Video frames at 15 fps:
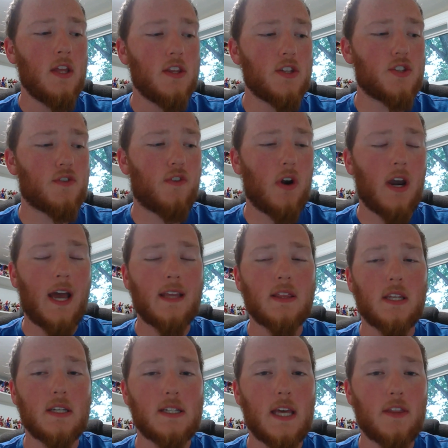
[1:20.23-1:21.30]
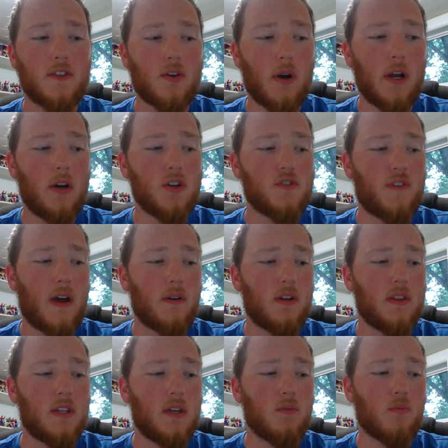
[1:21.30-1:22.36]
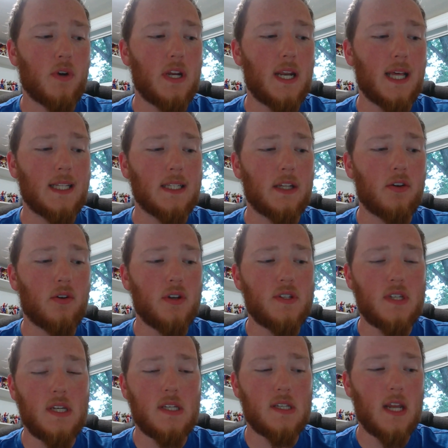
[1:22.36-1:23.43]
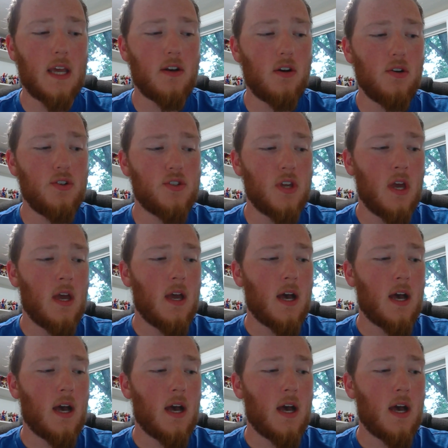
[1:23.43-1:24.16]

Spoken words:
This is for 9th and 10th graders, found in the reading literacy standards.